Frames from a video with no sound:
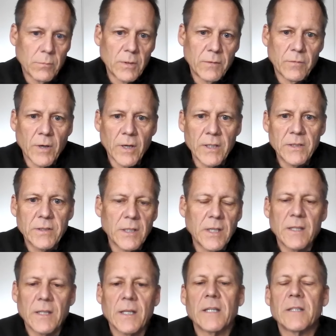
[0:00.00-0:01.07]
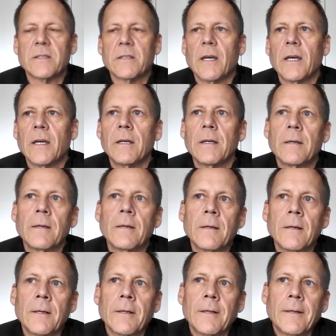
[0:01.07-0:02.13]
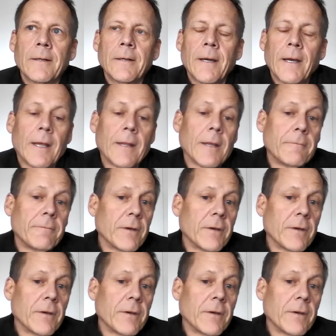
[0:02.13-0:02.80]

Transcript: rephrase anything I say. And then